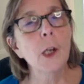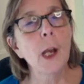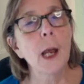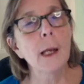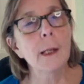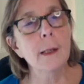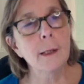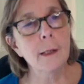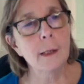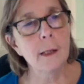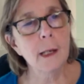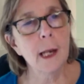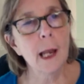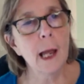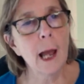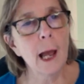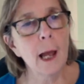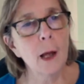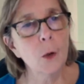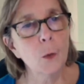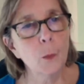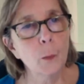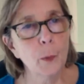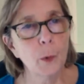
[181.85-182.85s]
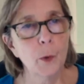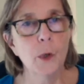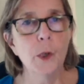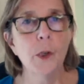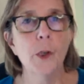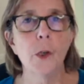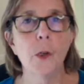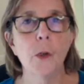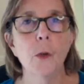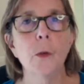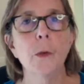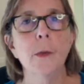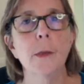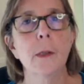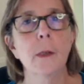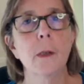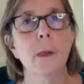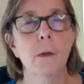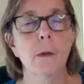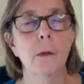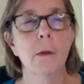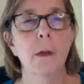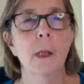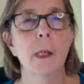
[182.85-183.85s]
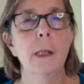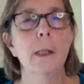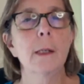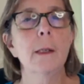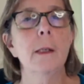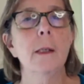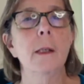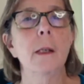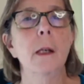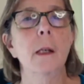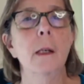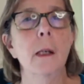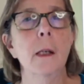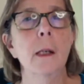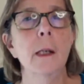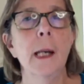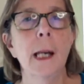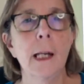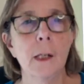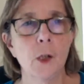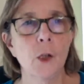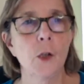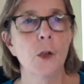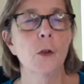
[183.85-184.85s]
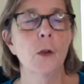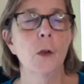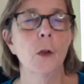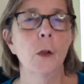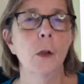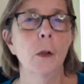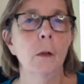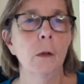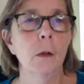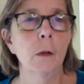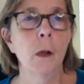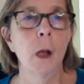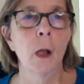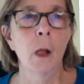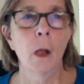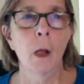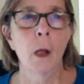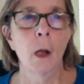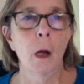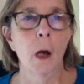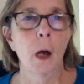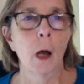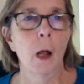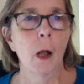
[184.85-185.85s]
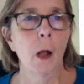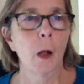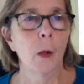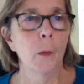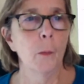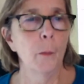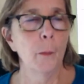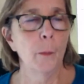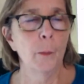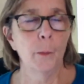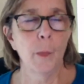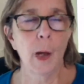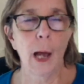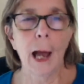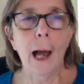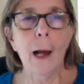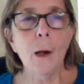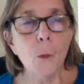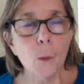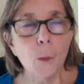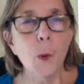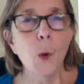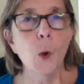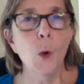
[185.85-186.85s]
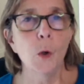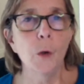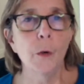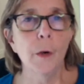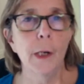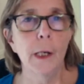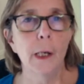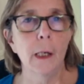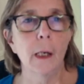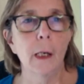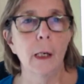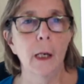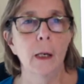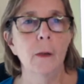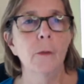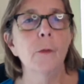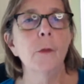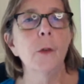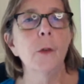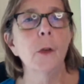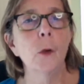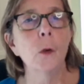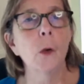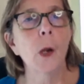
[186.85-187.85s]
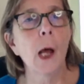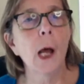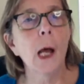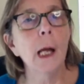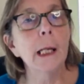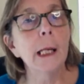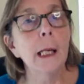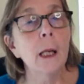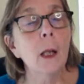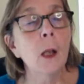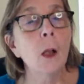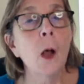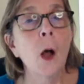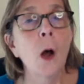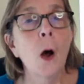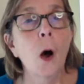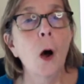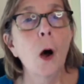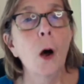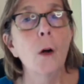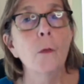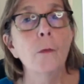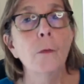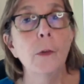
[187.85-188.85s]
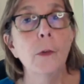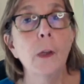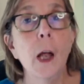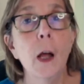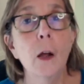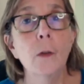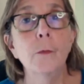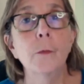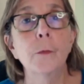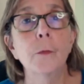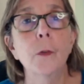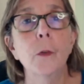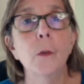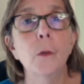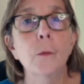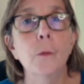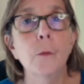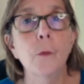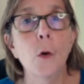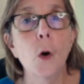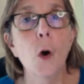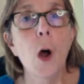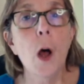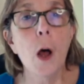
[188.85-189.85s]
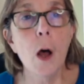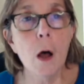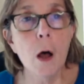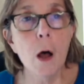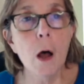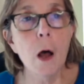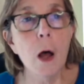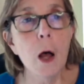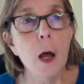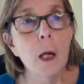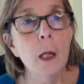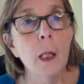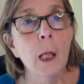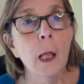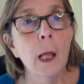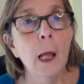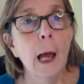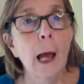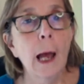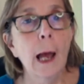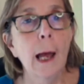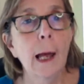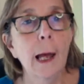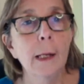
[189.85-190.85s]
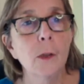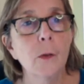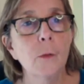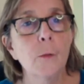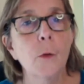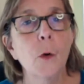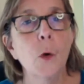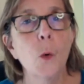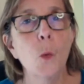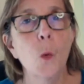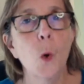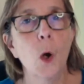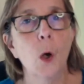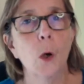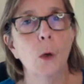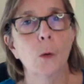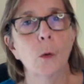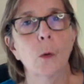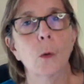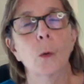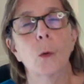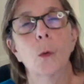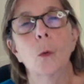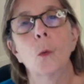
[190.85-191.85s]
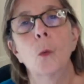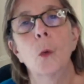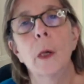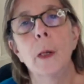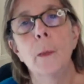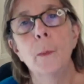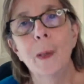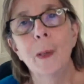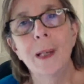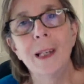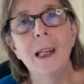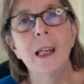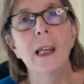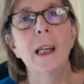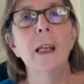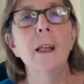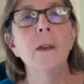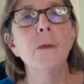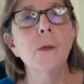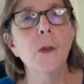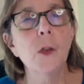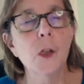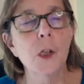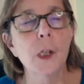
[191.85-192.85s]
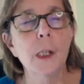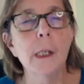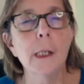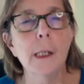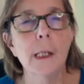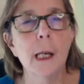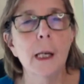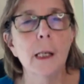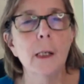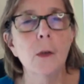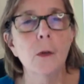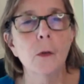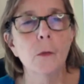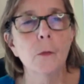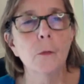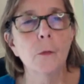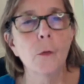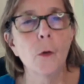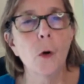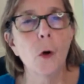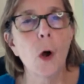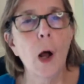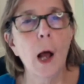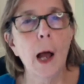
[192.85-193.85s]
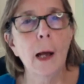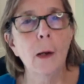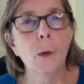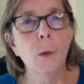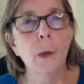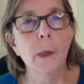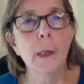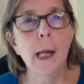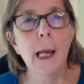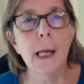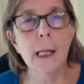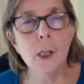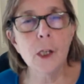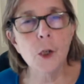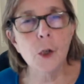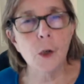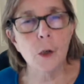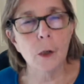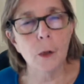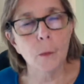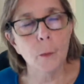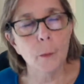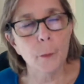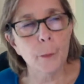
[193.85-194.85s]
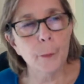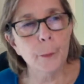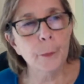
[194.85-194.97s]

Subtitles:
has now produced this national outpouring, if you like, of love for her and for what we believe she did for our nation.